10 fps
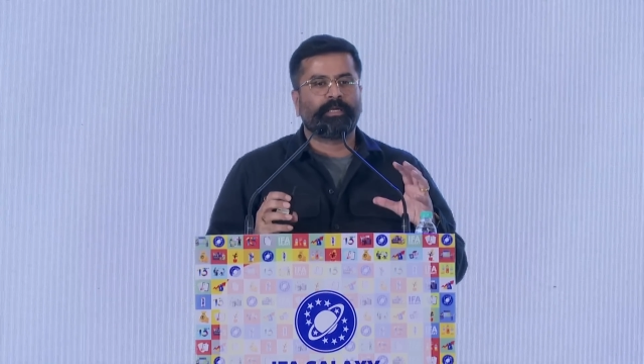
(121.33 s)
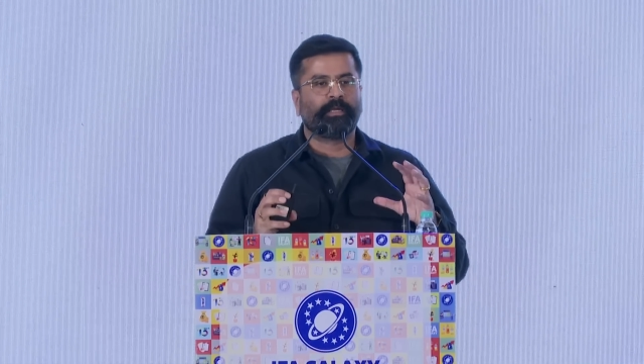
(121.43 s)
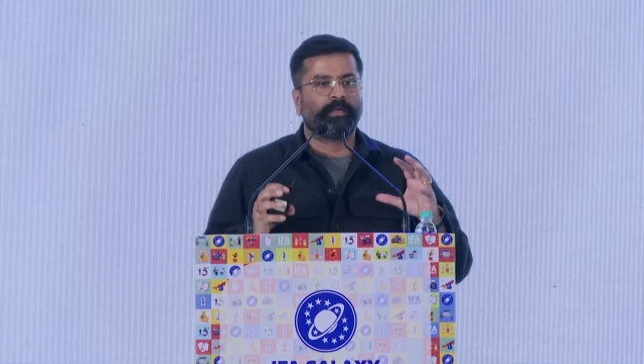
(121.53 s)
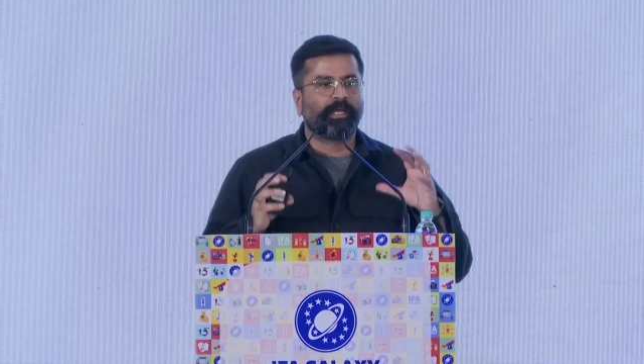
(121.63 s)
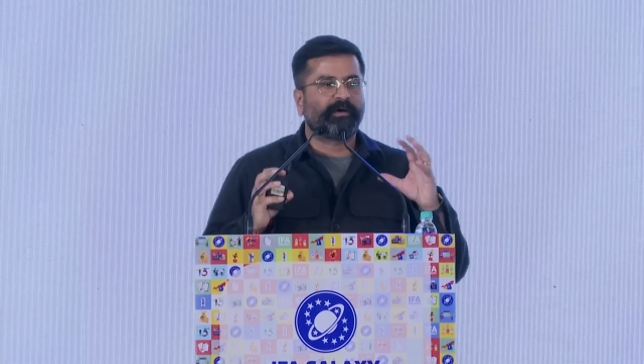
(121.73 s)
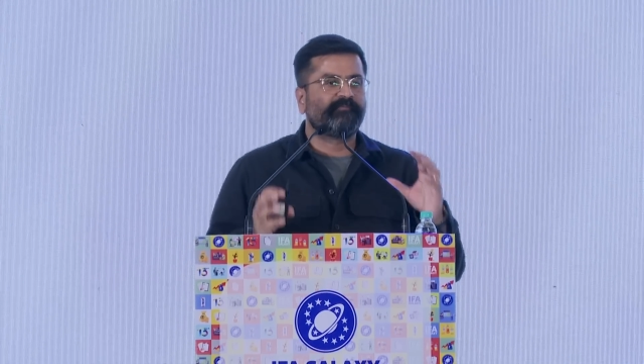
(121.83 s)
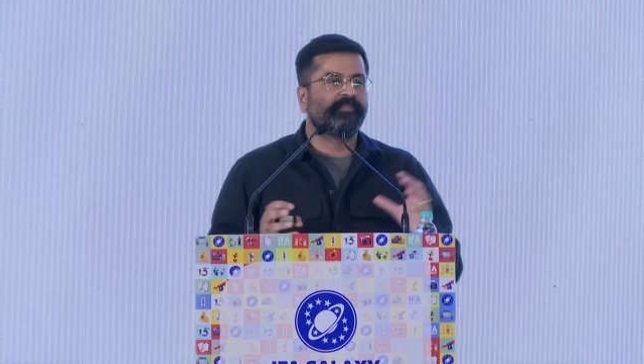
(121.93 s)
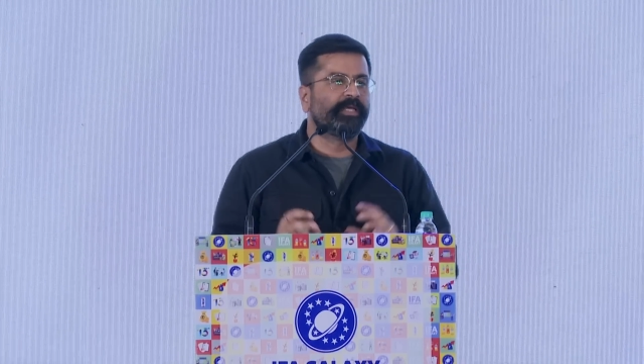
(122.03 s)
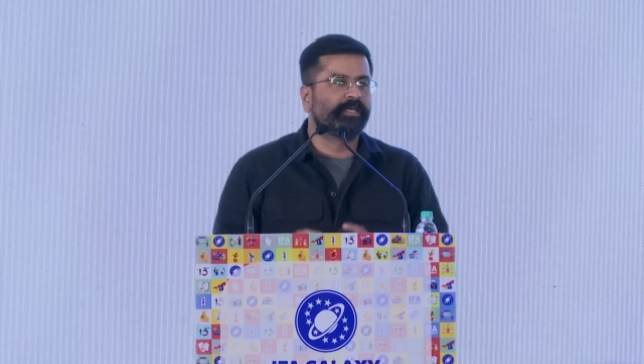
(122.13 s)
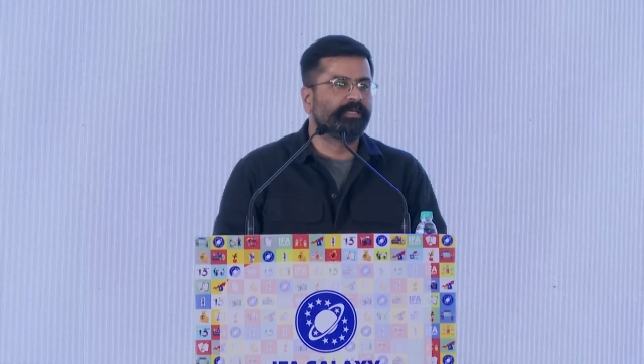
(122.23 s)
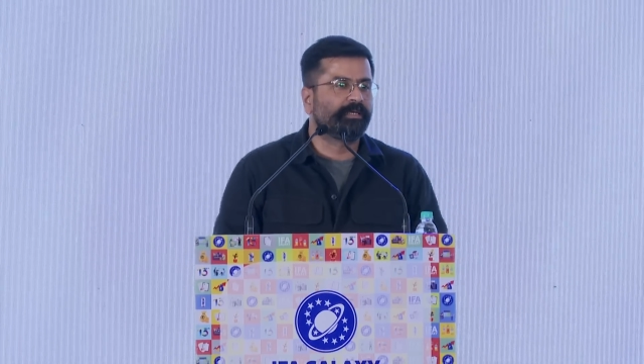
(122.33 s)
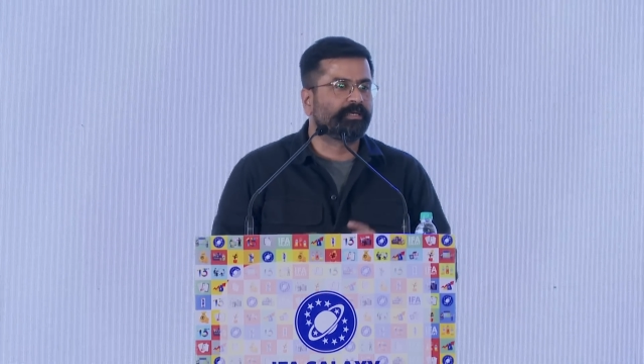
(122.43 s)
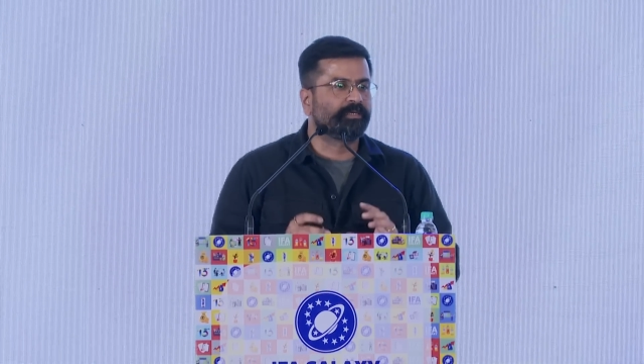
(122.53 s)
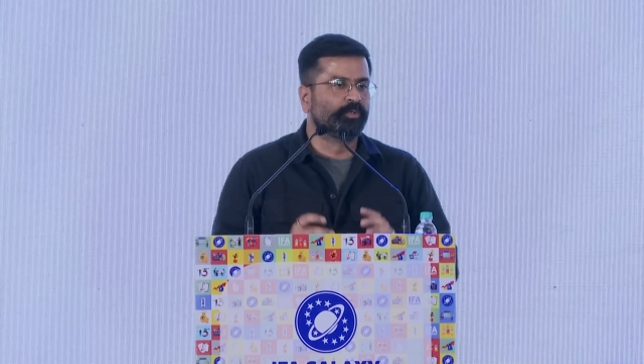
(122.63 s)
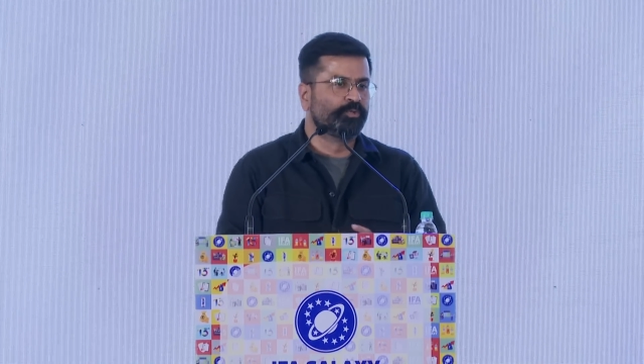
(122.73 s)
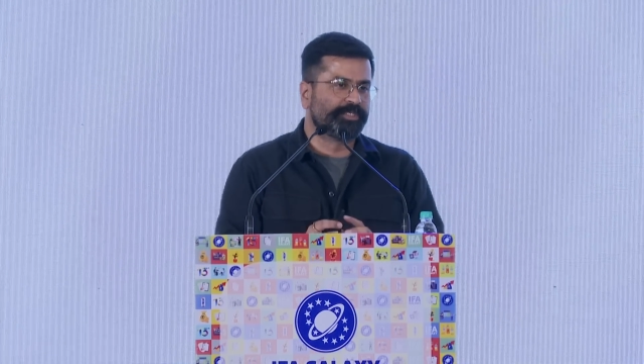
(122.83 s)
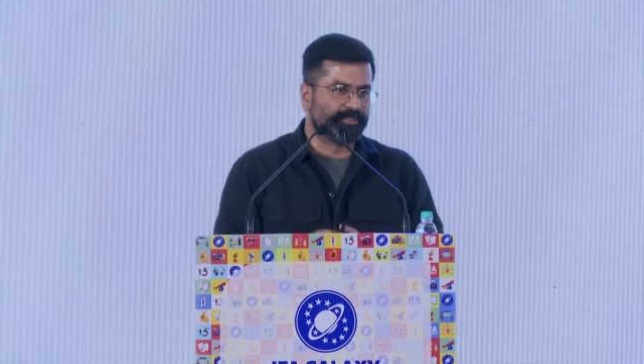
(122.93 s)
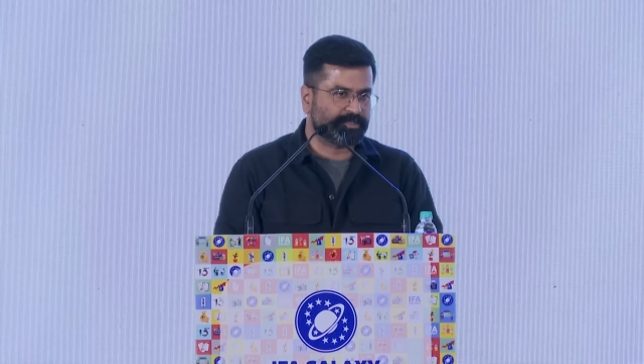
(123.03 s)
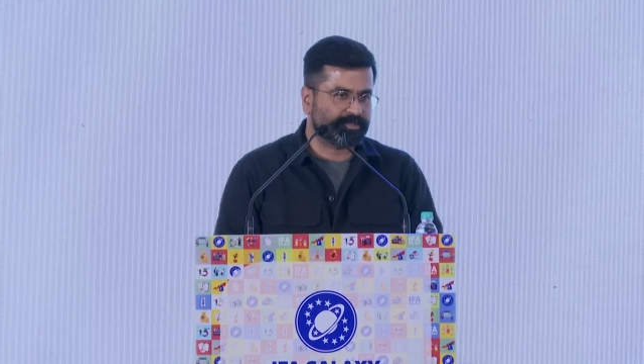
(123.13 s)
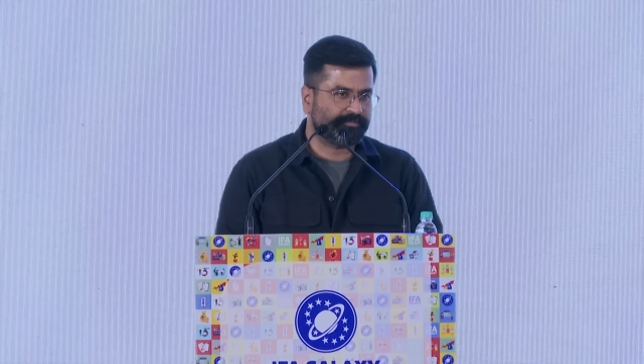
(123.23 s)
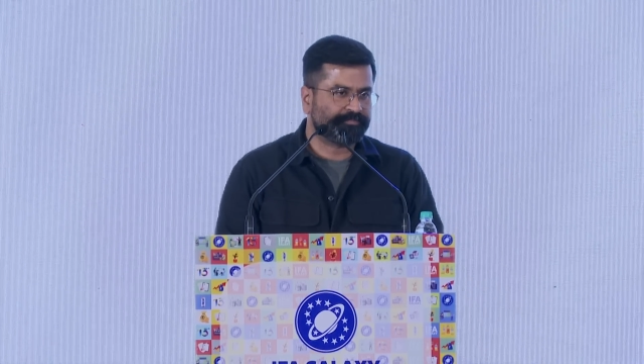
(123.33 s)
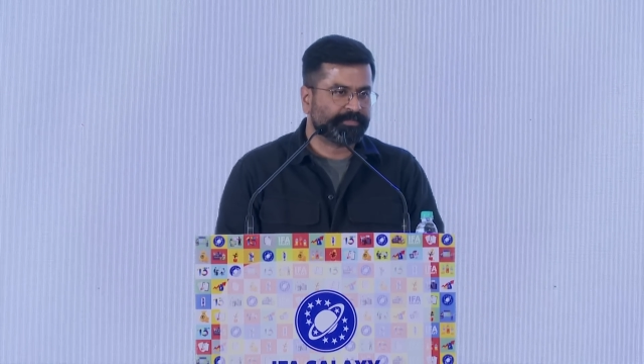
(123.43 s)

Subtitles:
love making conclusions.